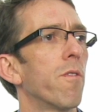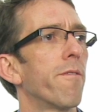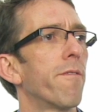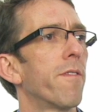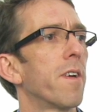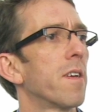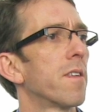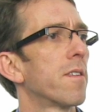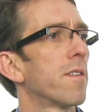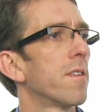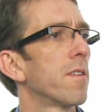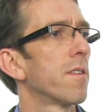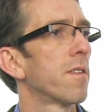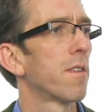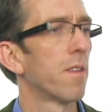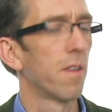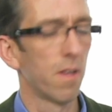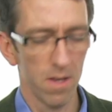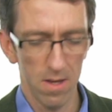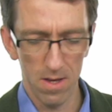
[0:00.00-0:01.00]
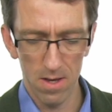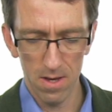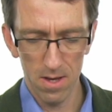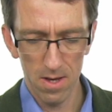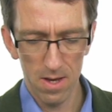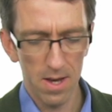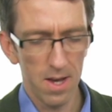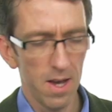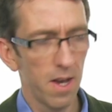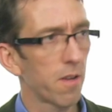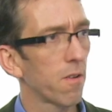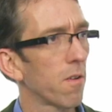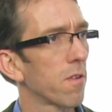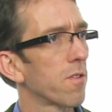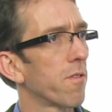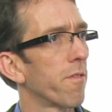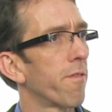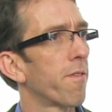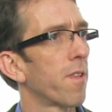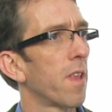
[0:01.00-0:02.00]
or faces, and
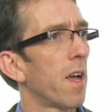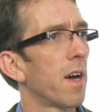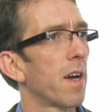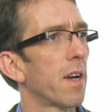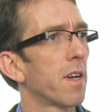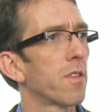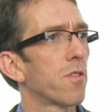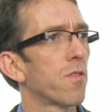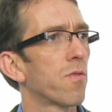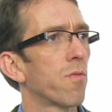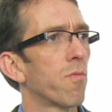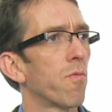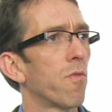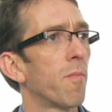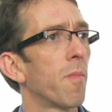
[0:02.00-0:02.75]
also flies.